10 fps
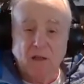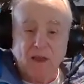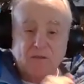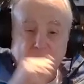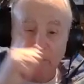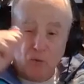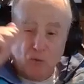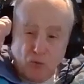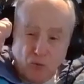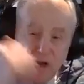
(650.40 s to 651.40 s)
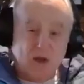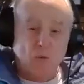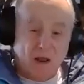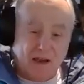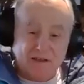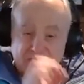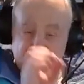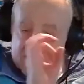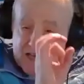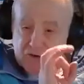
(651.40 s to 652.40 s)
that's what we really want. That's the
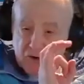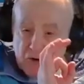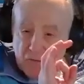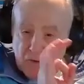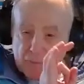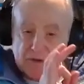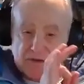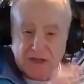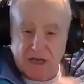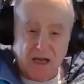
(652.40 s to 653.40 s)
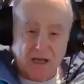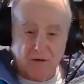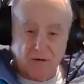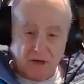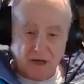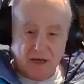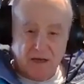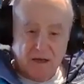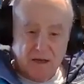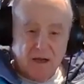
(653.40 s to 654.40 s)
center of the bullseye. Okay.
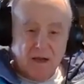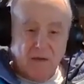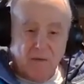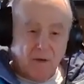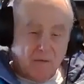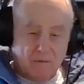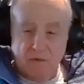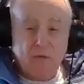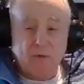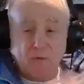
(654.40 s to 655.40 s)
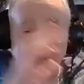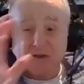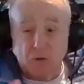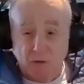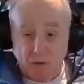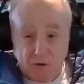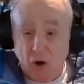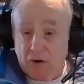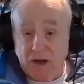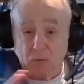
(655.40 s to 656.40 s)
Other things are on the
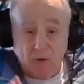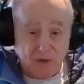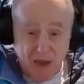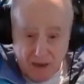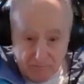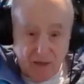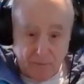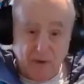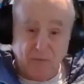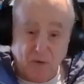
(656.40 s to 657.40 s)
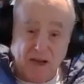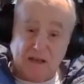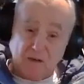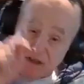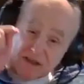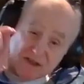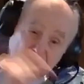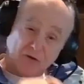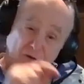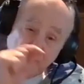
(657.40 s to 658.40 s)
target, and we're yeah, but if we can get to the
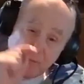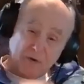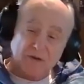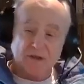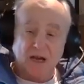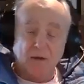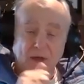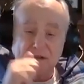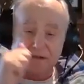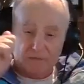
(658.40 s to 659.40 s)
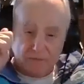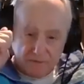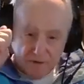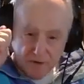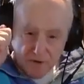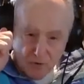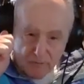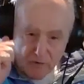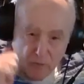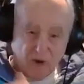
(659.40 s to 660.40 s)
center of the bullseye, that's where
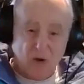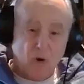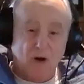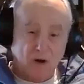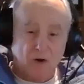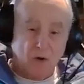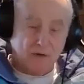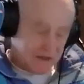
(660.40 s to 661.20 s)
we really want to go, and